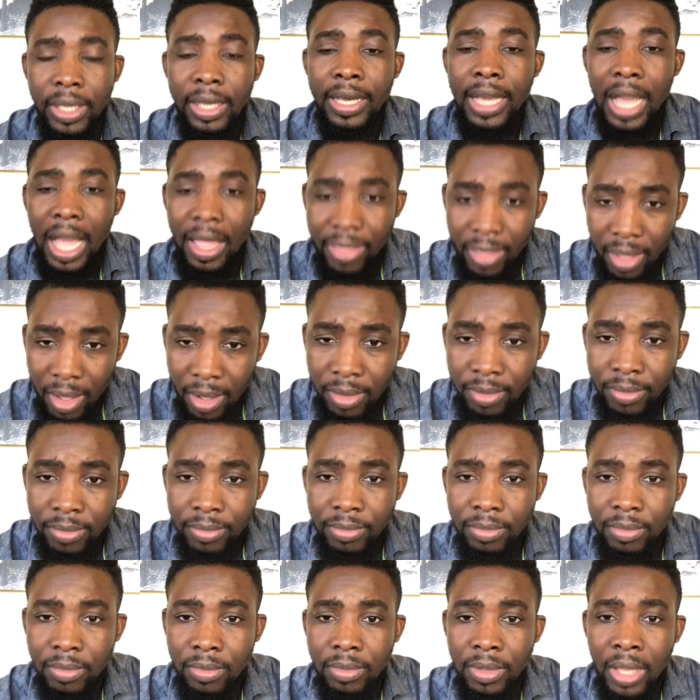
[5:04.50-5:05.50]
Gather,
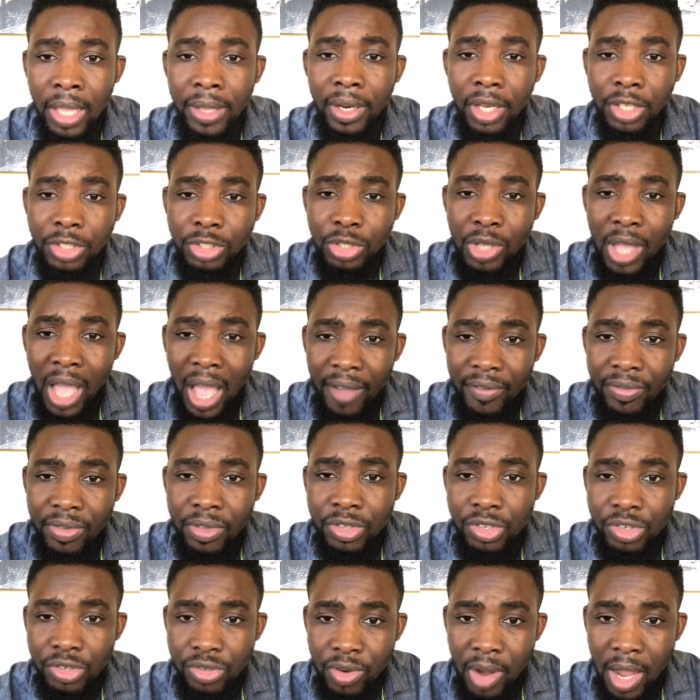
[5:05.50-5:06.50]
now that you have
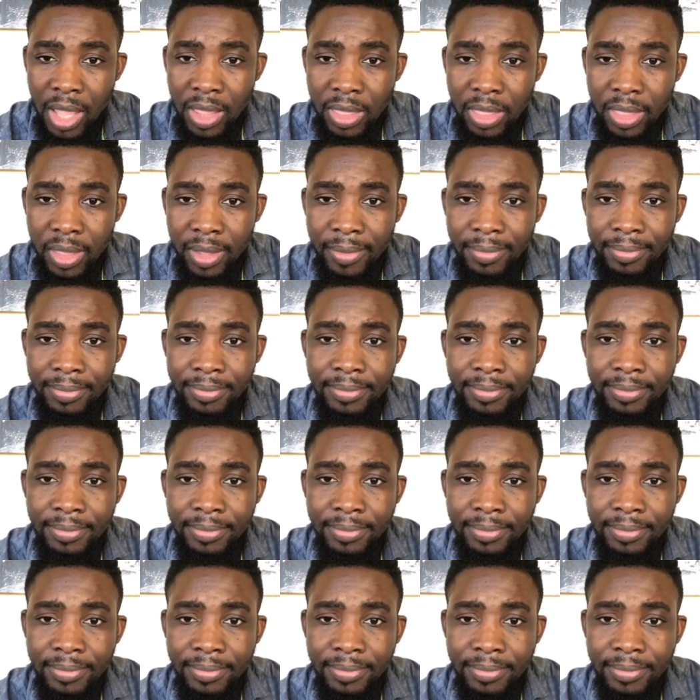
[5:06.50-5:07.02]
this strength,